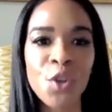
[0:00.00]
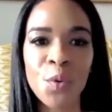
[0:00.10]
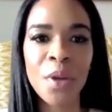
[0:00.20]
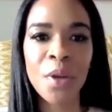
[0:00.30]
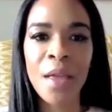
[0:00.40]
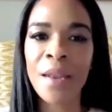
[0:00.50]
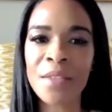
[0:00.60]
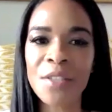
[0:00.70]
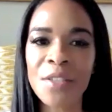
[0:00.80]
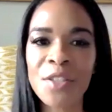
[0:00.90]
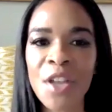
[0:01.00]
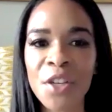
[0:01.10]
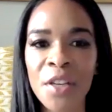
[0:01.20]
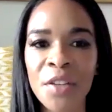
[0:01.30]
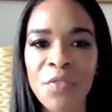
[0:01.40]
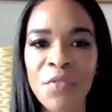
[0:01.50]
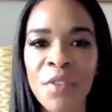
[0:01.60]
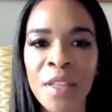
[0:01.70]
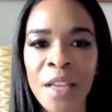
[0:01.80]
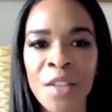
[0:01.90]
Right. And that's such a good
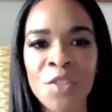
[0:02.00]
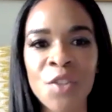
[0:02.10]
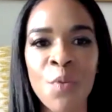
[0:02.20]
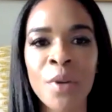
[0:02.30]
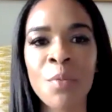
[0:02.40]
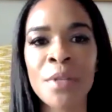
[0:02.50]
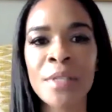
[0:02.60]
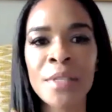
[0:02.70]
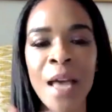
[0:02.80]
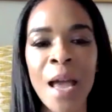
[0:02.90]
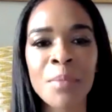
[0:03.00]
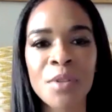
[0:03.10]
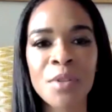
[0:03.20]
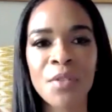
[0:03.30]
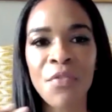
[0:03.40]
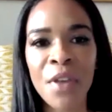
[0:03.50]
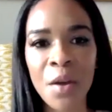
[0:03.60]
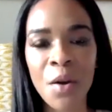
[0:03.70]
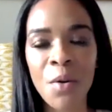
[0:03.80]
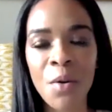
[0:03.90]
feeling. And so when it was time to
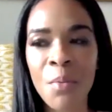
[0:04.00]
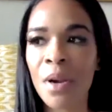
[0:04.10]
film,